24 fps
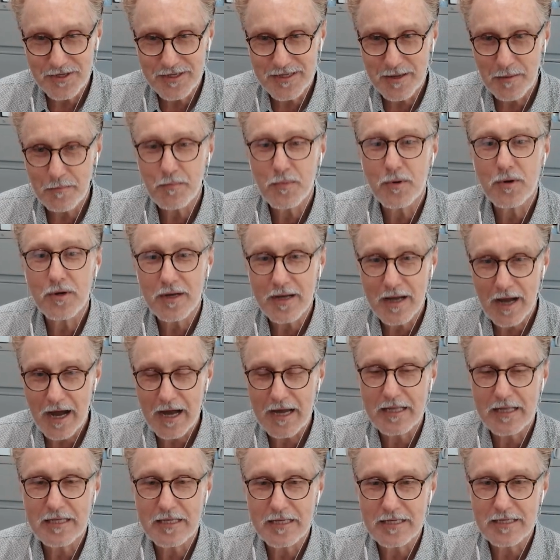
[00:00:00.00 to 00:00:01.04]
simple
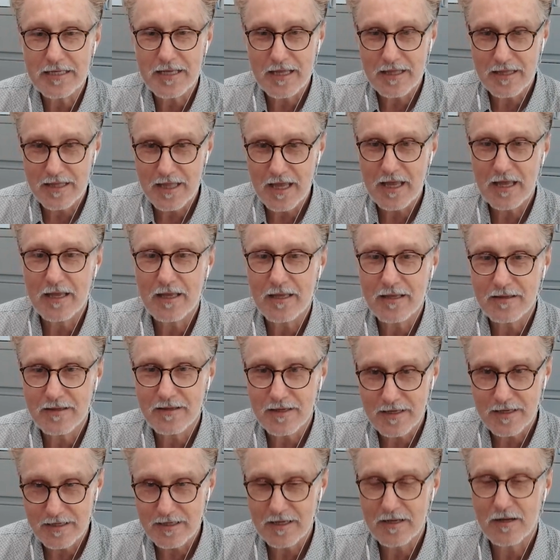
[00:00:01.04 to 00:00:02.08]
guidance that they can
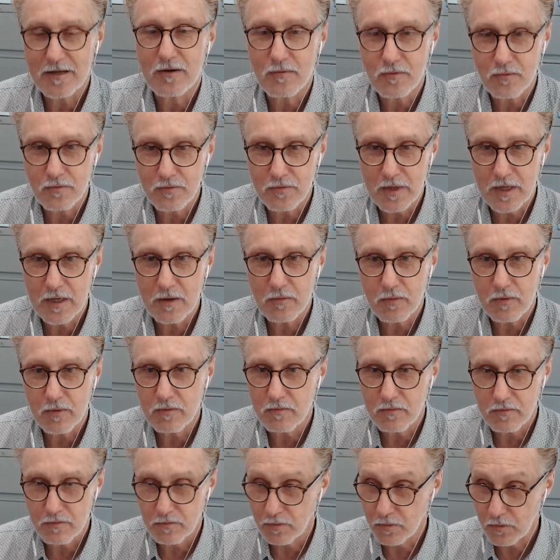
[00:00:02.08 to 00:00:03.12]
distill really
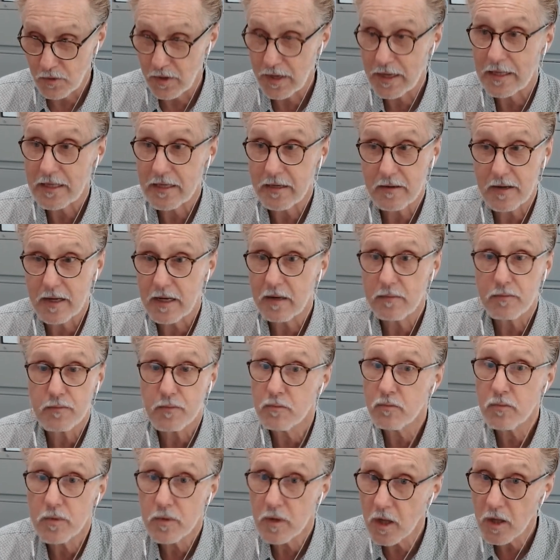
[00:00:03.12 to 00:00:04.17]
quickly. Right?
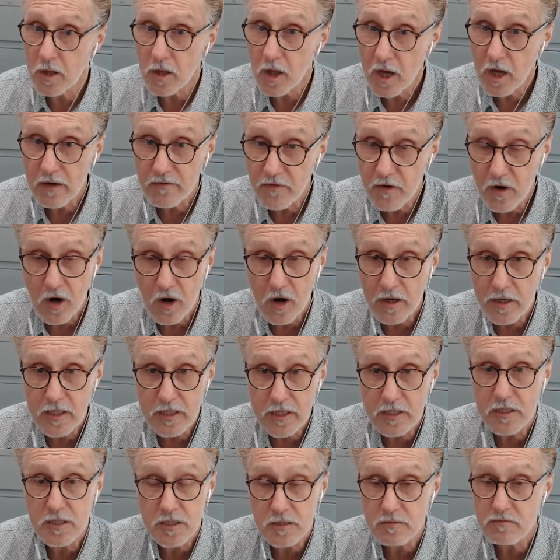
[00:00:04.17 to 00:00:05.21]
A lot of our audience
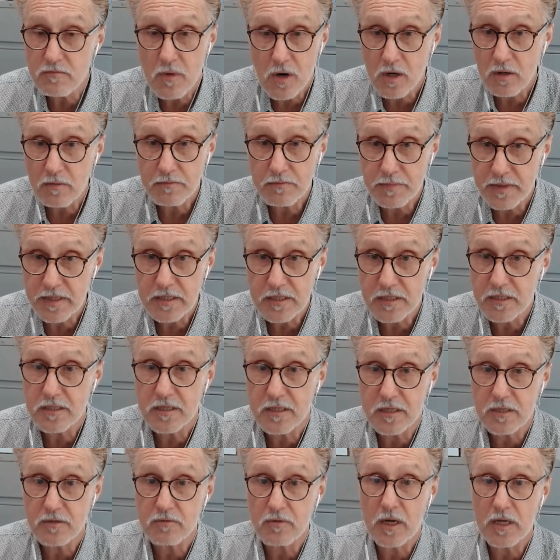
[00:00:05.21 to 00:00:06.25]
is small
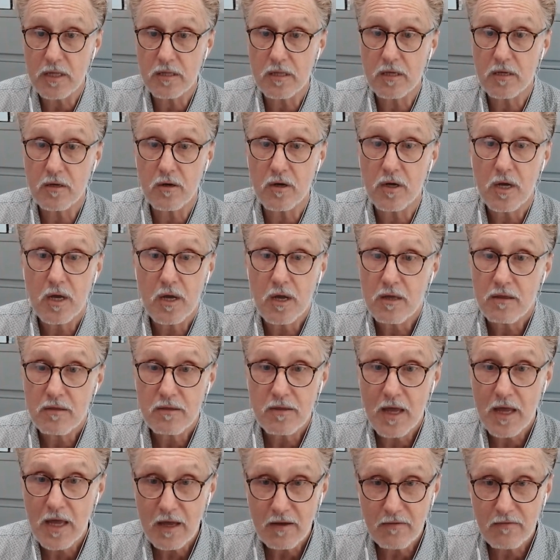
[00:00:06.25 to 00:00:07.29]
business, right?
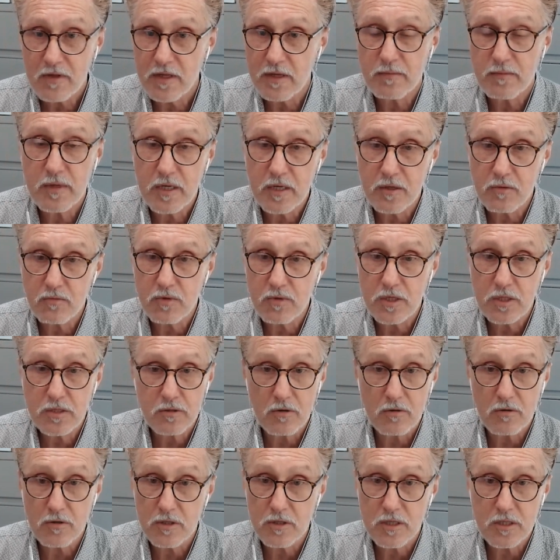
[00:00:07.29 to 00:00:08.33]
They have limited
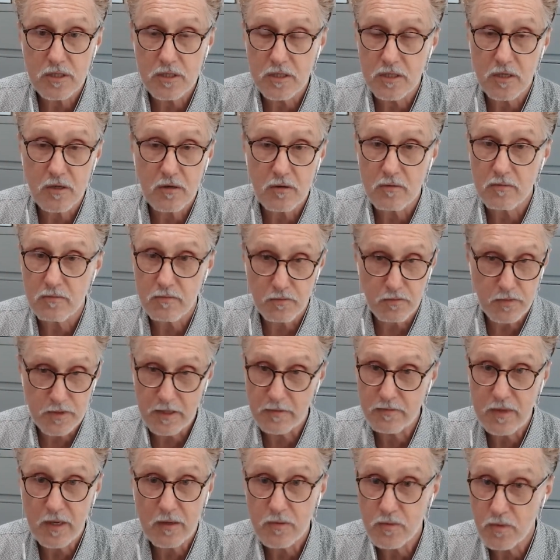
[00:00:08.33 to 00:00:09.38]
resources.
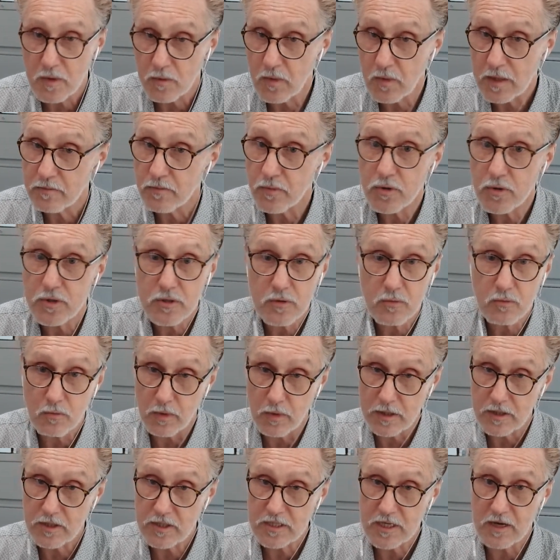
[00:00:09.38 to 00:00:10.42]
Sometimes one person
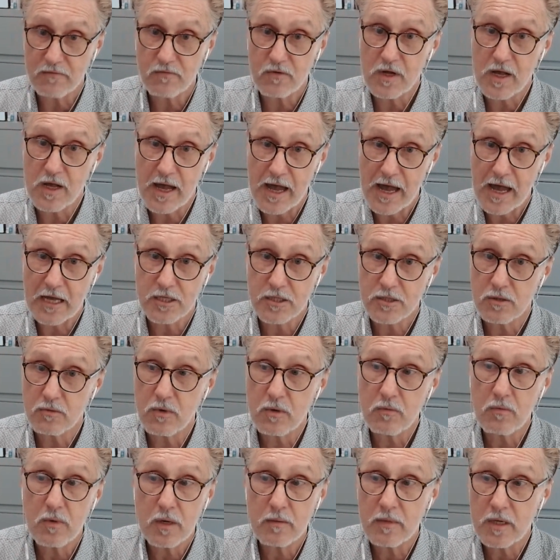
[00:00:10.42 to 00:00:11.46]
wears several hats. So we
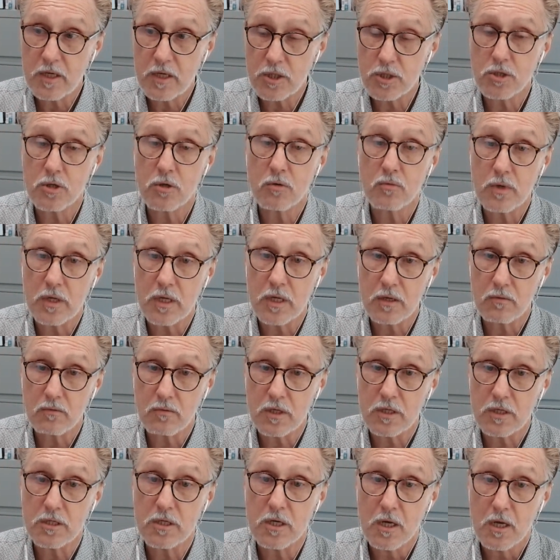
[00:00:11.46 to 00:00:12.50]
want to make sure we can
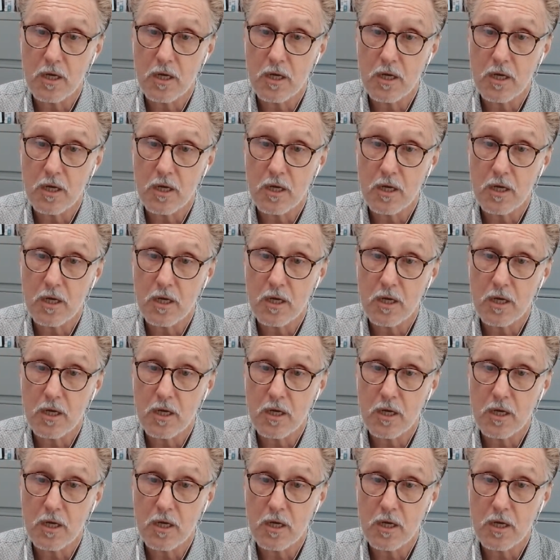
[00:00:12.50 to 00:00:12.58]
reach